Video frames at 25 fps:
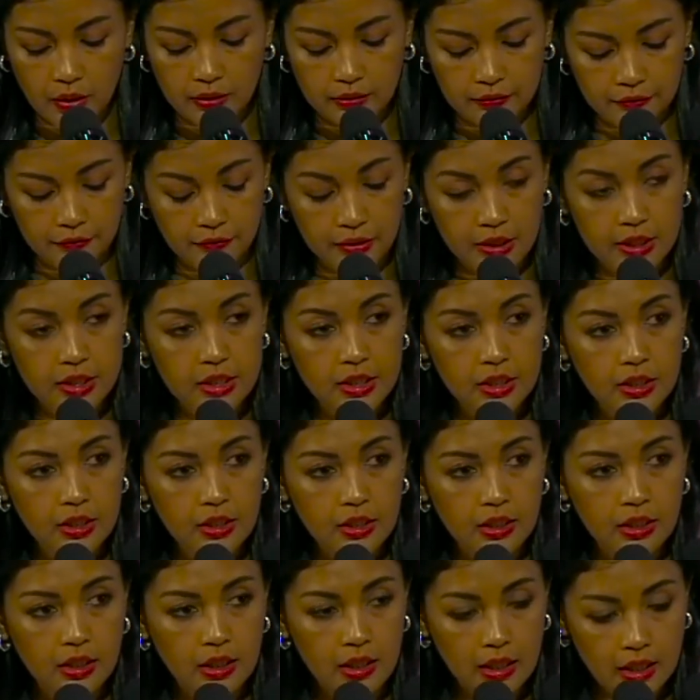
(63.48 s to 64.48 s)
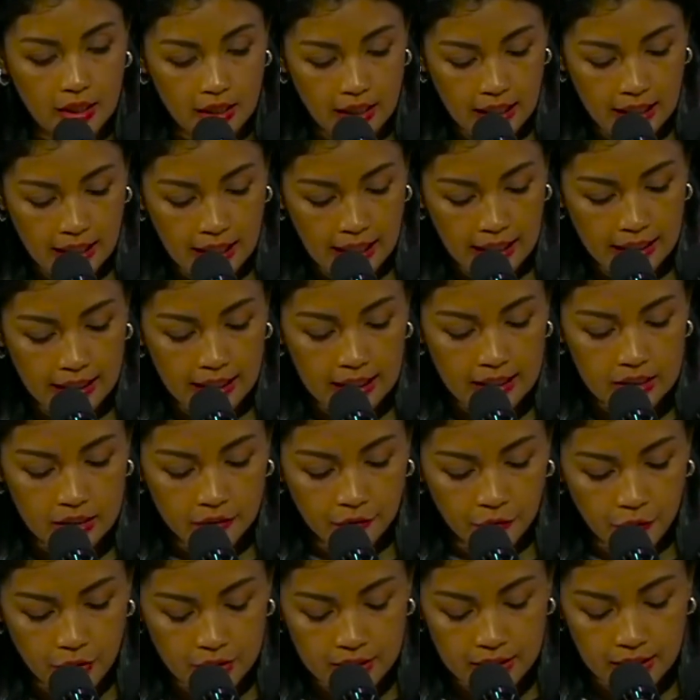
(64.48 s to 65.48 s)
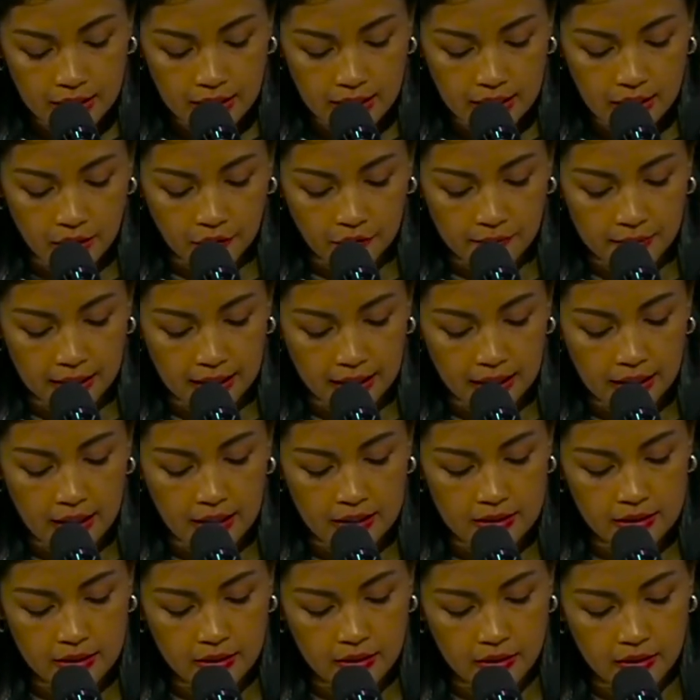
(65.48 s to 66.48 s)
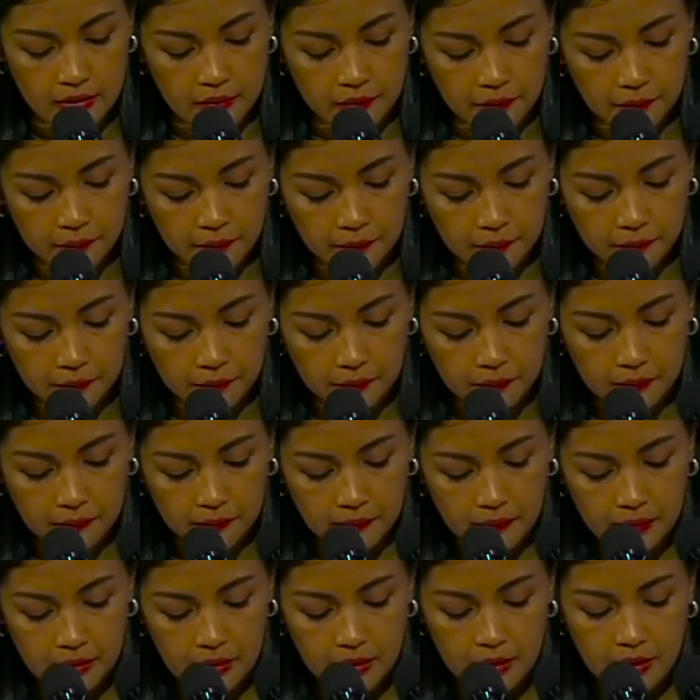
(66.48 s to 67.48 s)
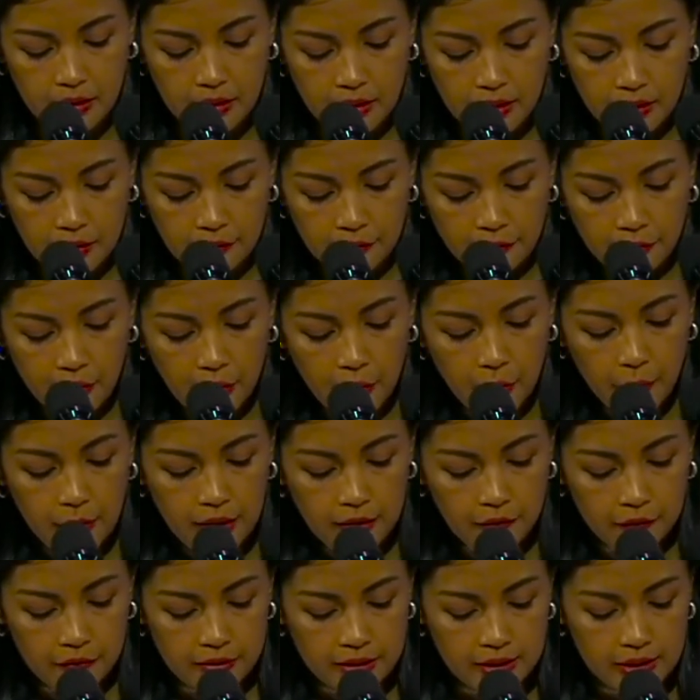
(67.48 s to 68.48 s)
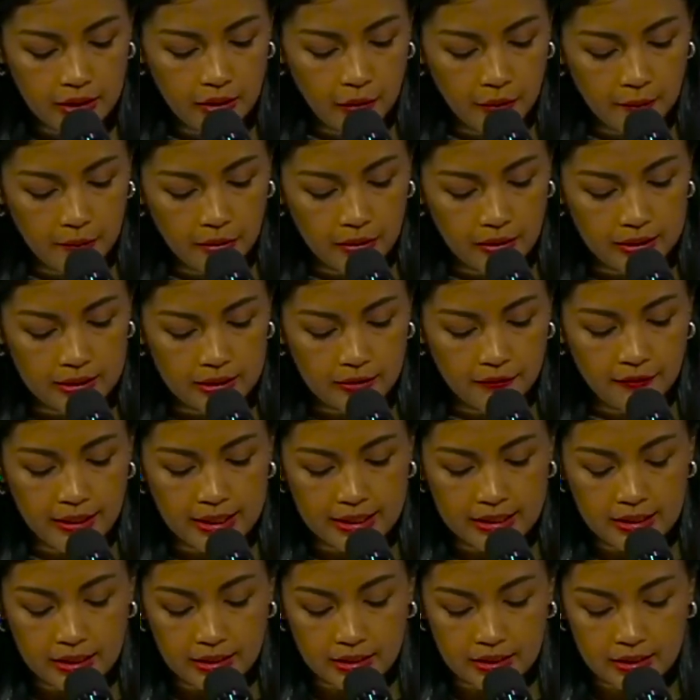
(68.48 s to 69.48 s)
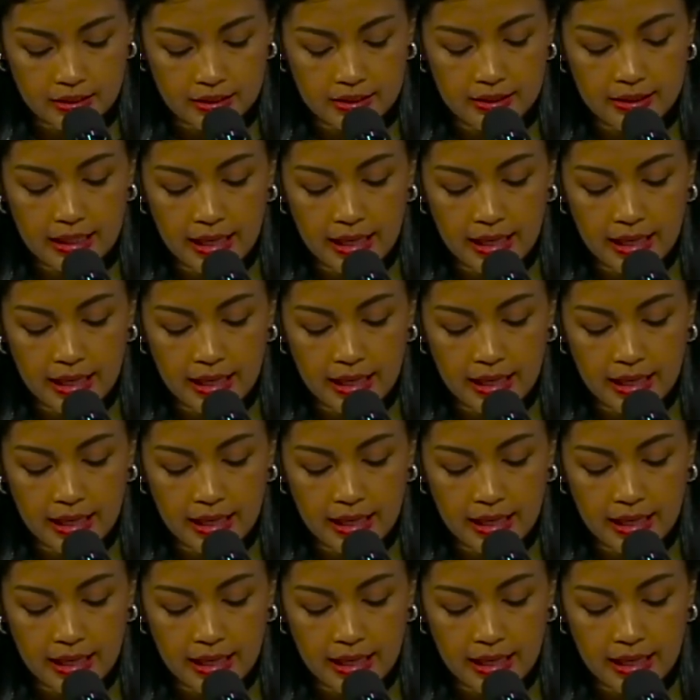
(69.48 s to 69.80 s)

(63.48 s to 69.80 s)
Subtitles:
called Fitia and as First Lady of Madagascar. Following the terrible, devastating